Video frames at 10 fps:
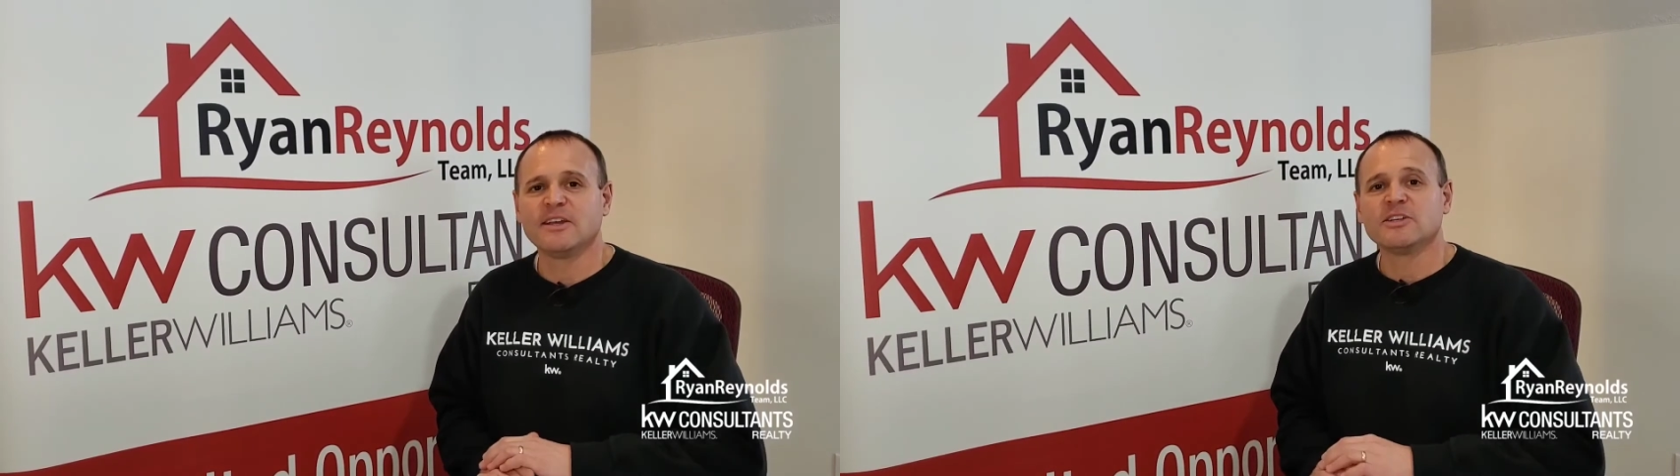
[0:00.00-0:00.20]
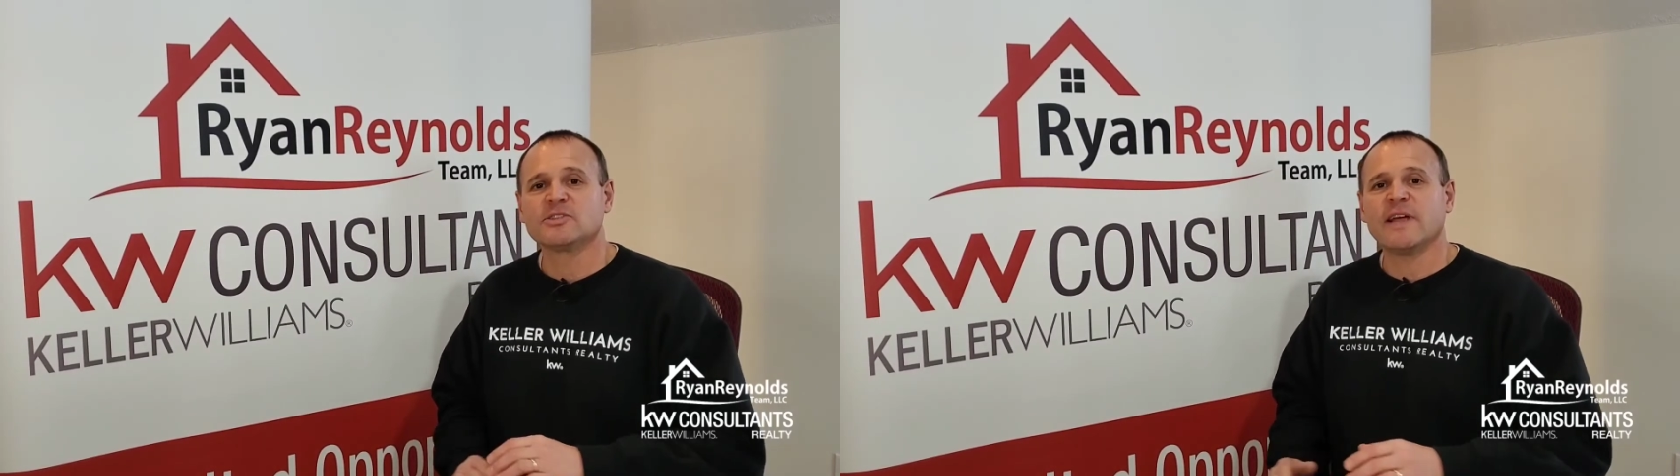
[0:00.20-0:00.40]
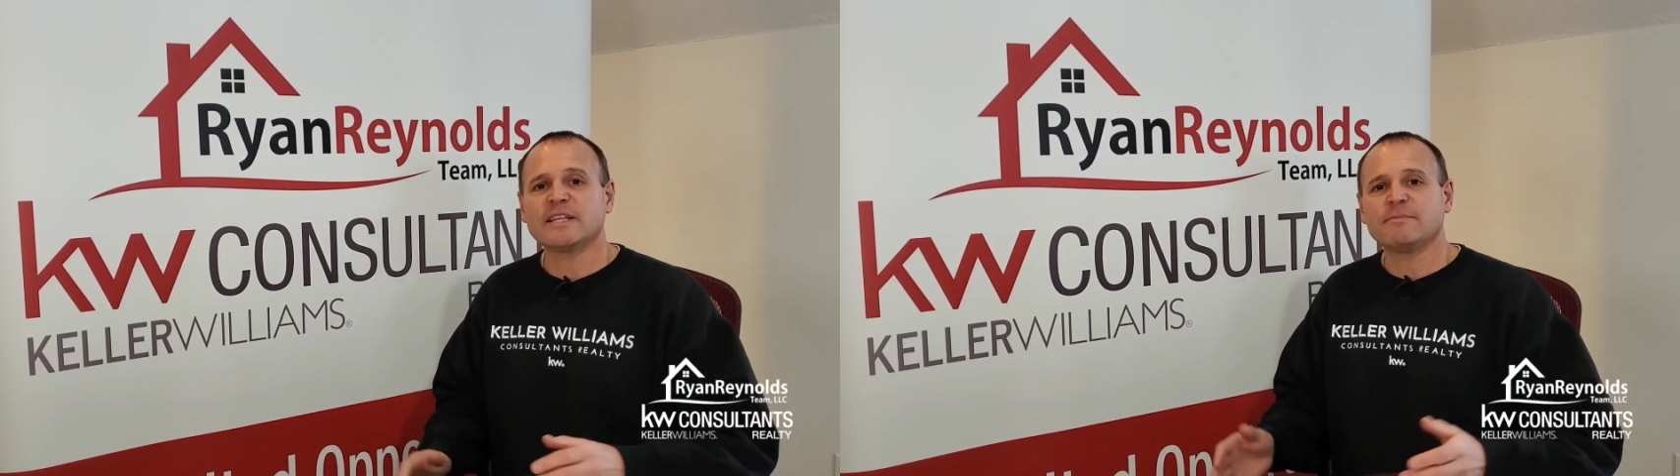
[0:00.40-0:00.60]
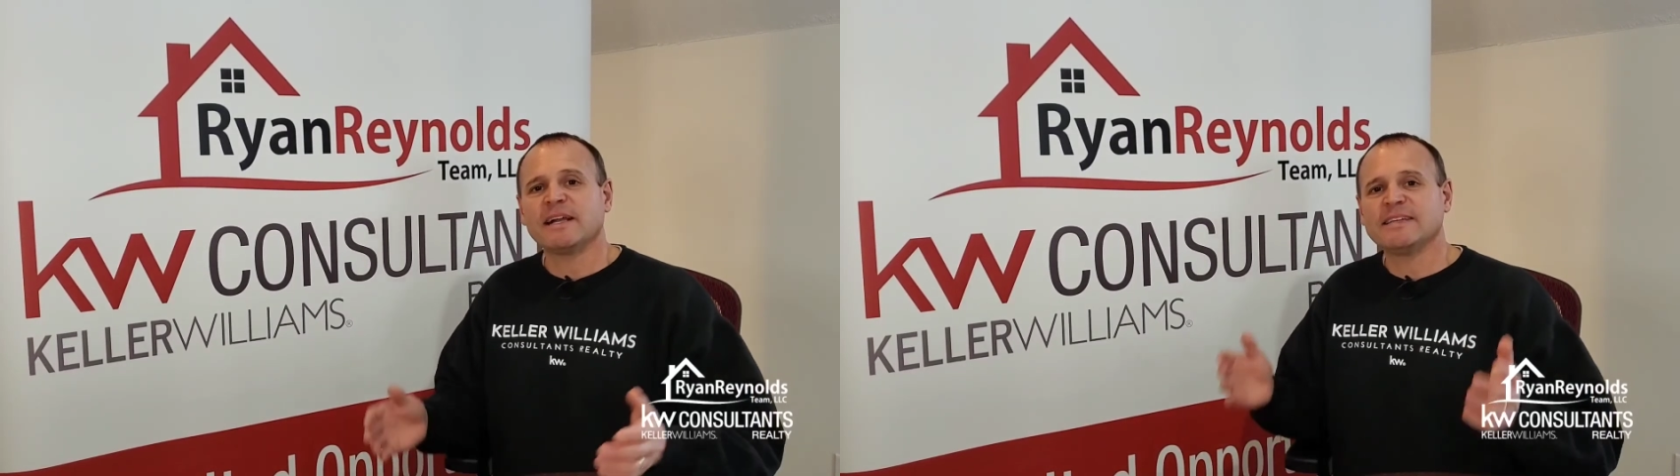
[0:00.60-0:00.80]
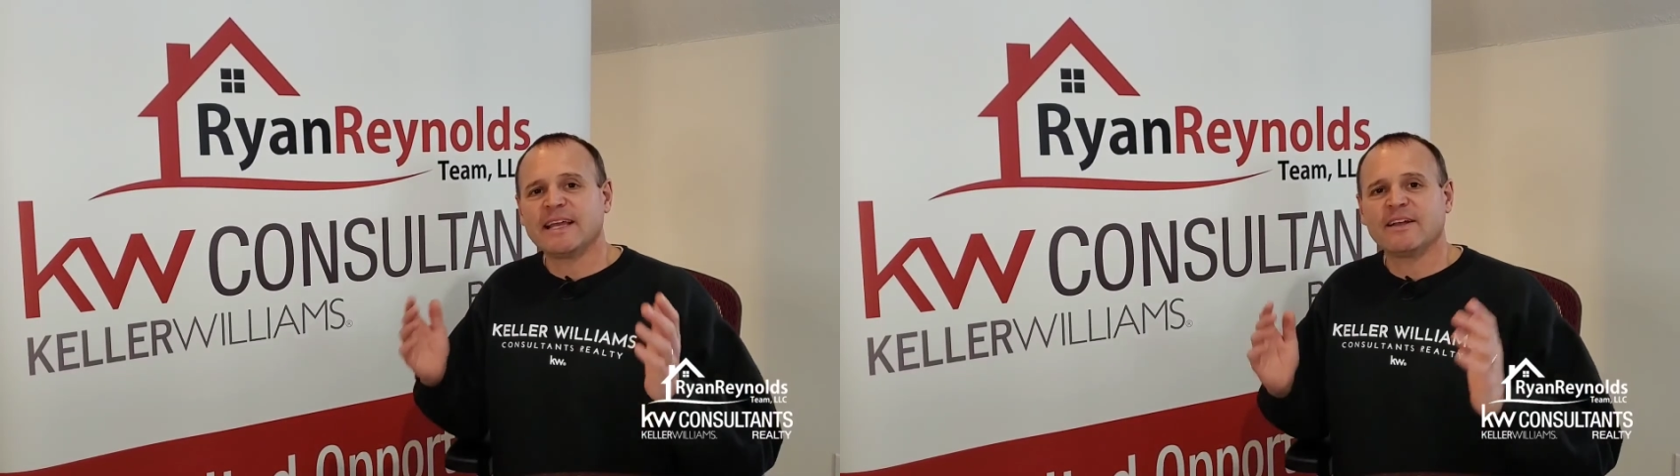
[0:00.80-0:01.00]
So that's my
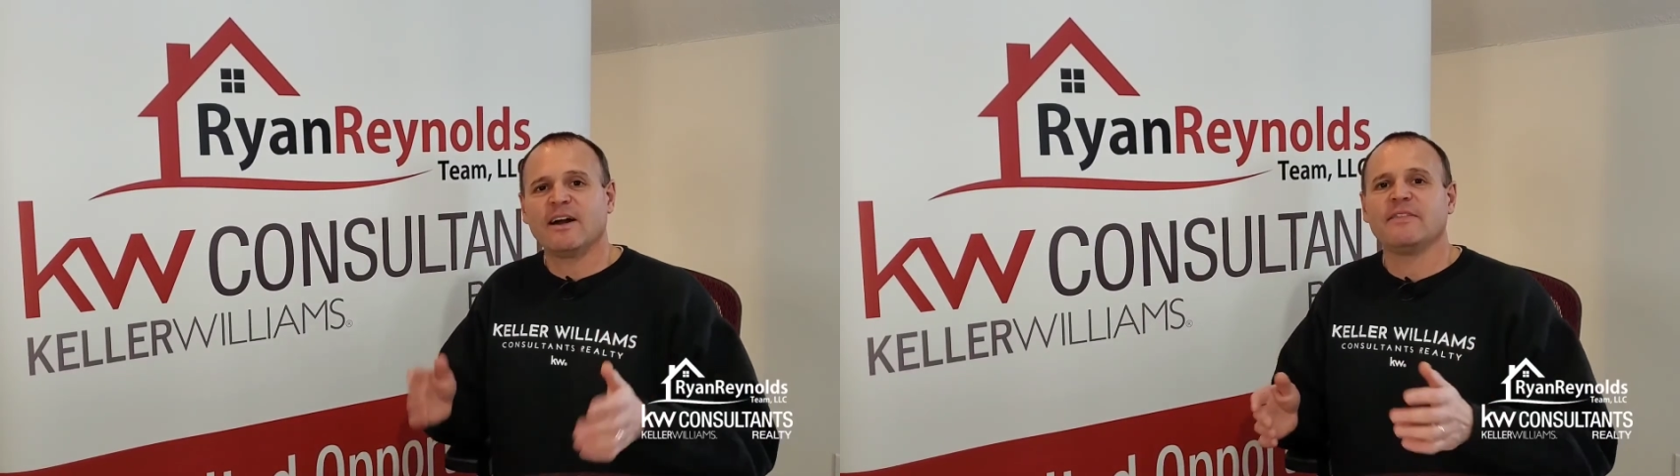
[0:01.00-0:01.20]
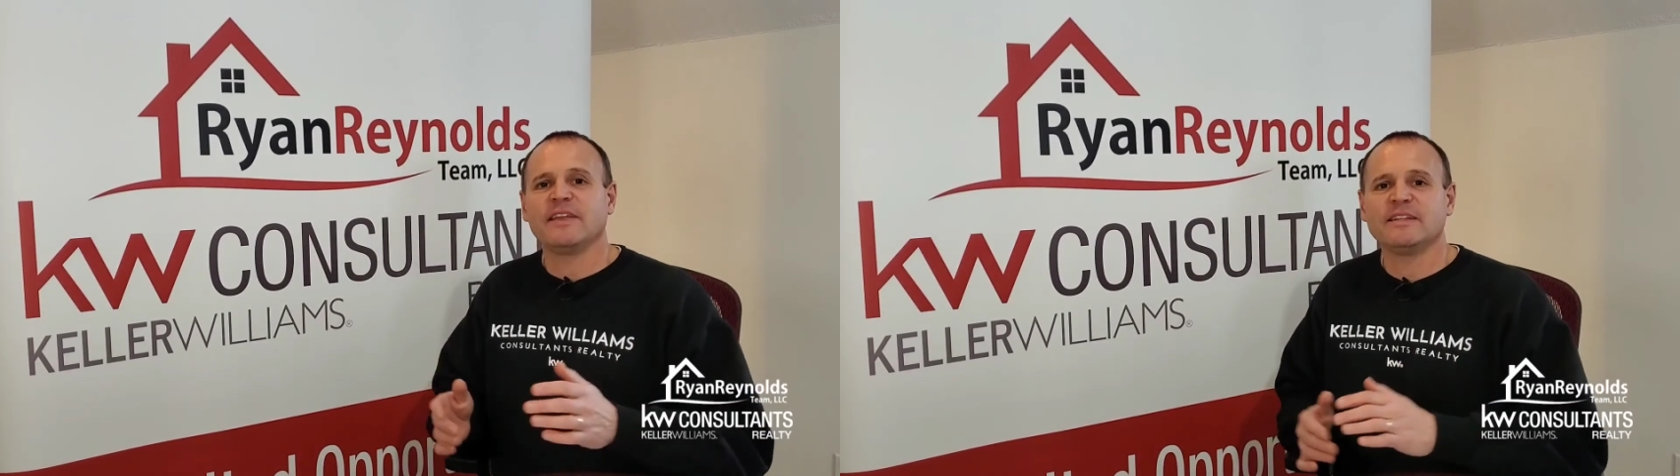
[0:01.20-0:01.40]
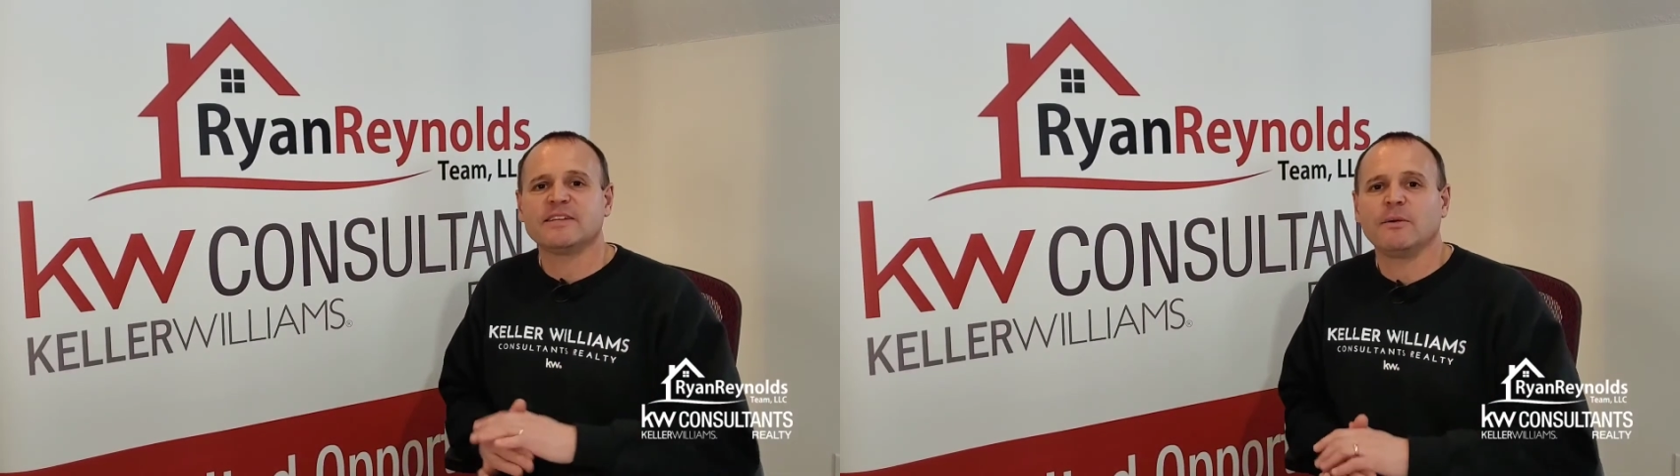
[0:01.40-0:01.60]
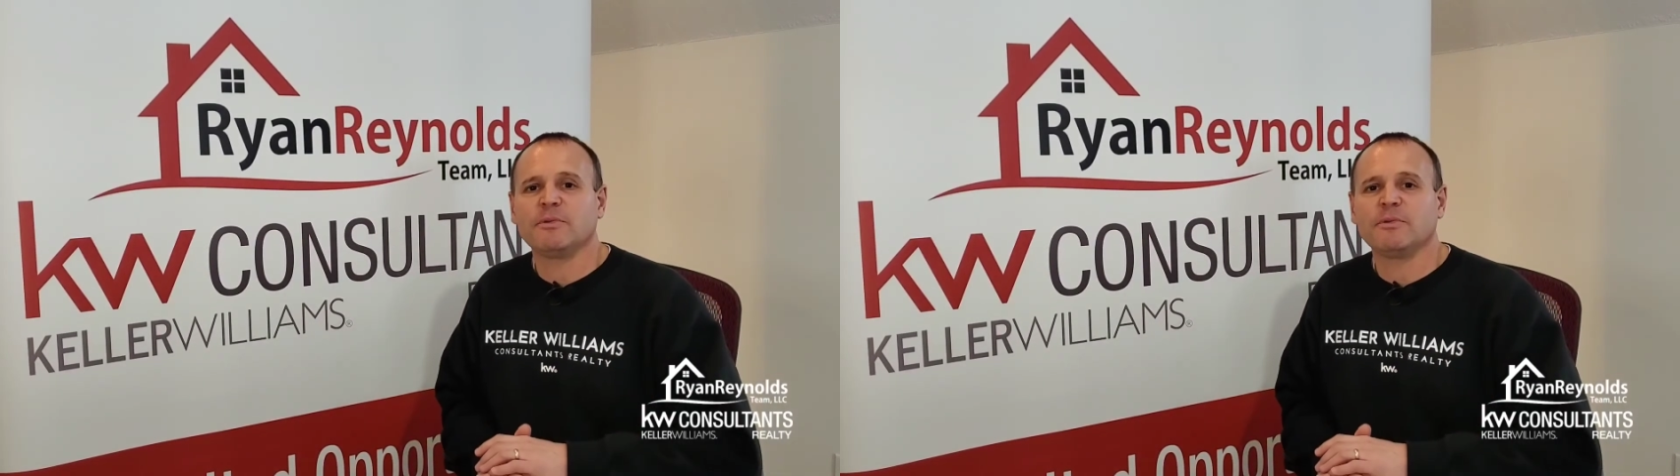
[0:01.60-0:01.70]
take on the Intel